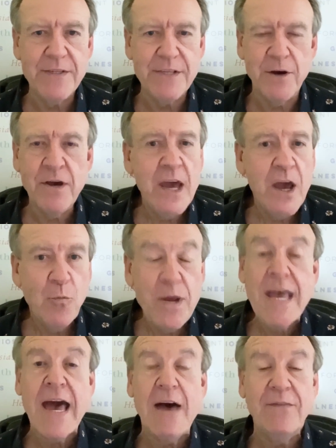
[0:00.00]
So
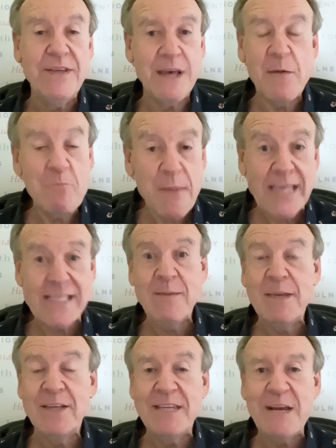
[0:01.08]
we have this amazing
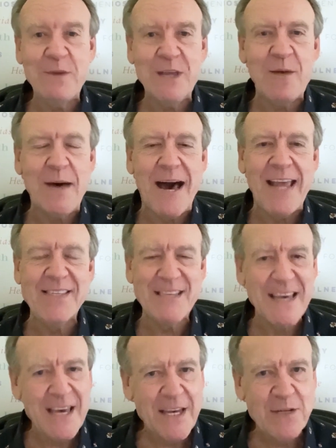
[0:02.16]
ability with our minds
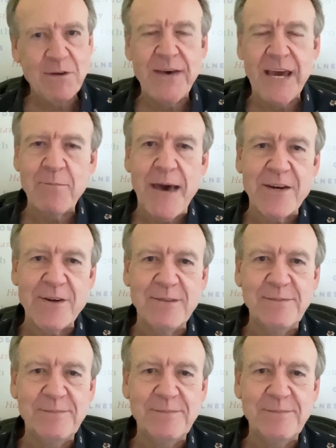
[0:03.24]
to affect matter.